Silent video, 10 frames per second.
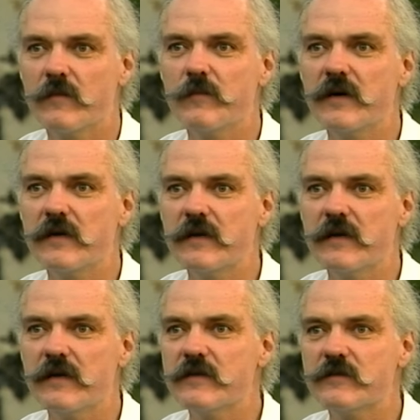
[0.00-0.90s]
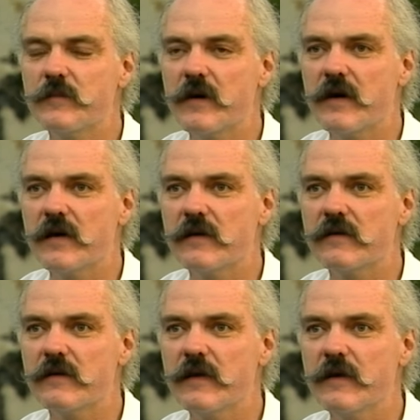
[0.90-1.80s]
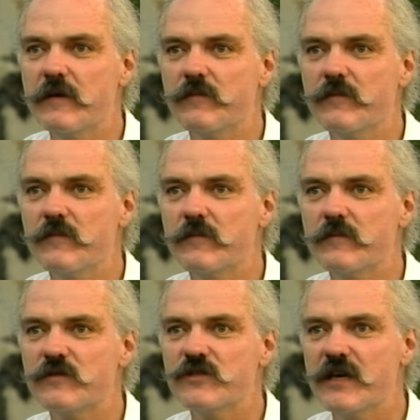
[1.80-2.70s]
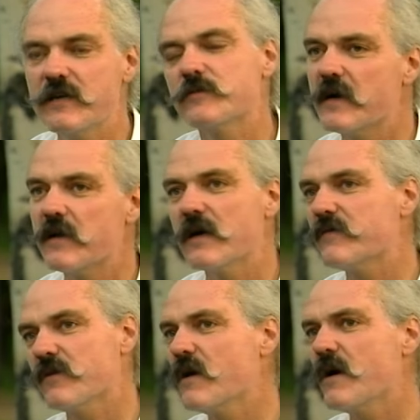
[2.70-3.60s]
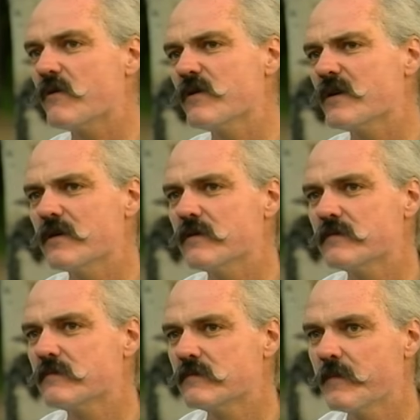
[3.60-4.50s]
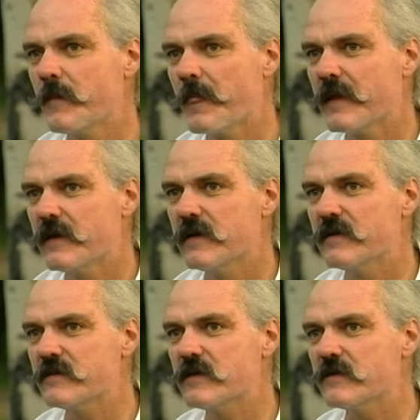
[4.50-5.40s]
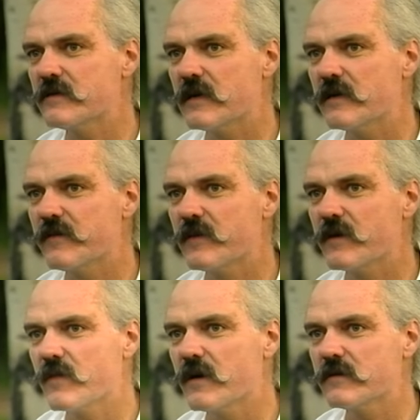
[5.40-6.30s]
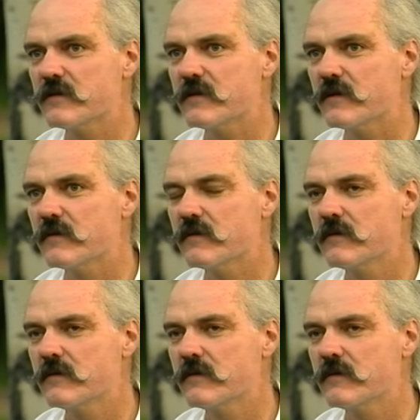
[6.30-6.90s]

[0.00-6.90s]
But it is he changed my life a lot, really, in the sense that I think that